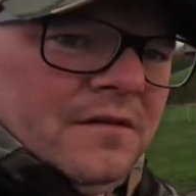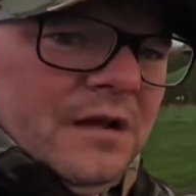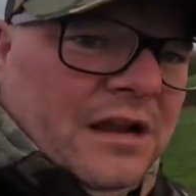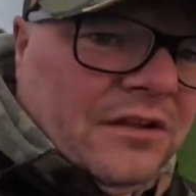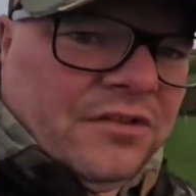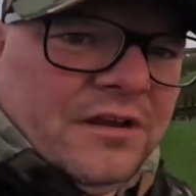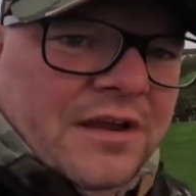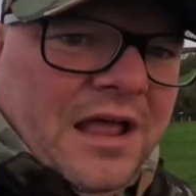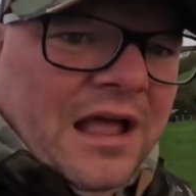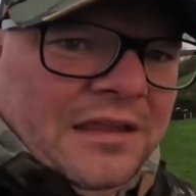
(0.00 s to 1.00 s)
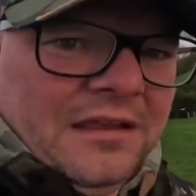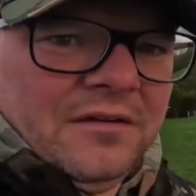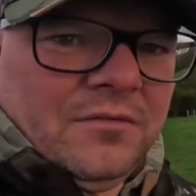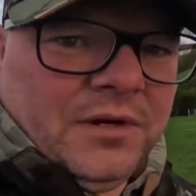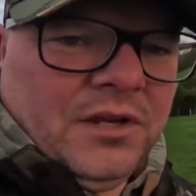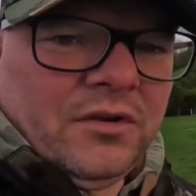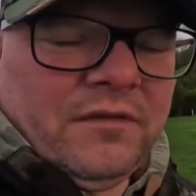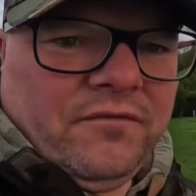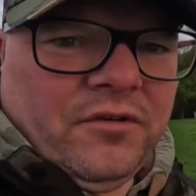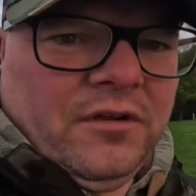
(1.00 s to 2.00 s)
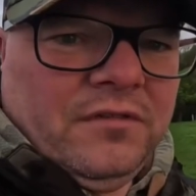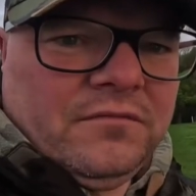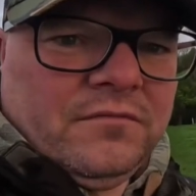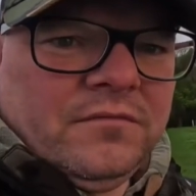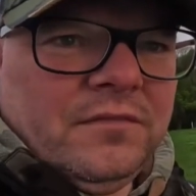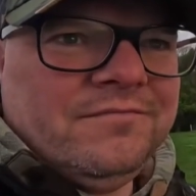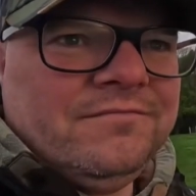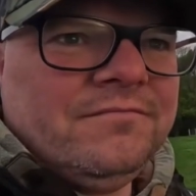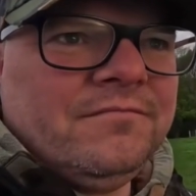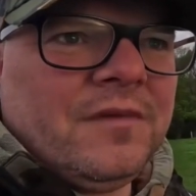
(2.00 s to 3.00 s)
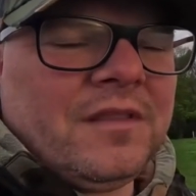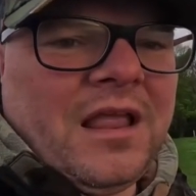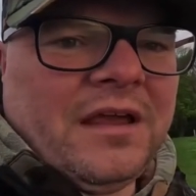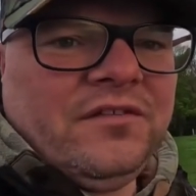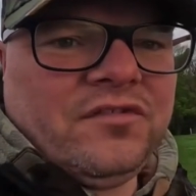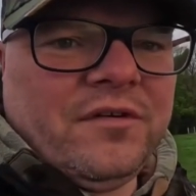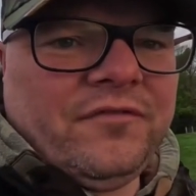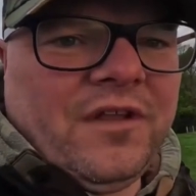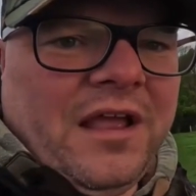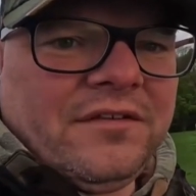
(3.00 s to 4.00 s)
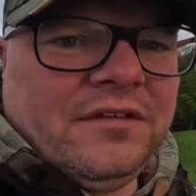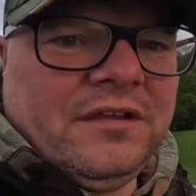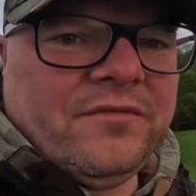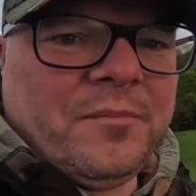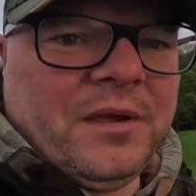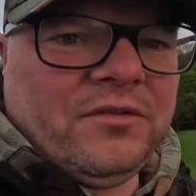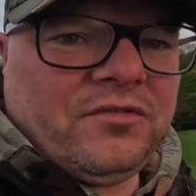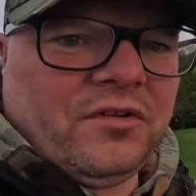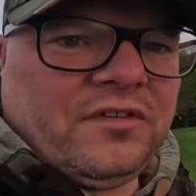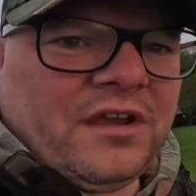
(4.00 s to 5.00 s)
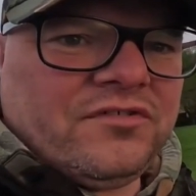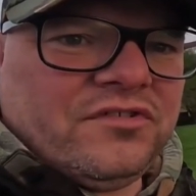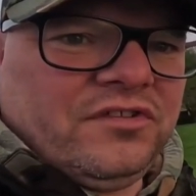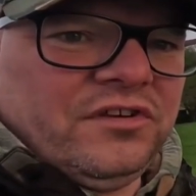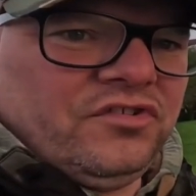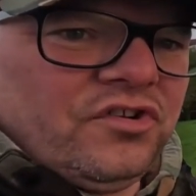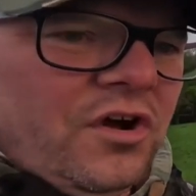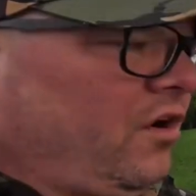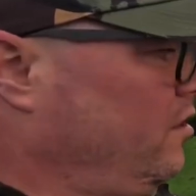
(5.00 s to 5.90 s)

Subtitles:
And actually at night, when you're looking for light to reflect and give a bit of sort of texture to your shot,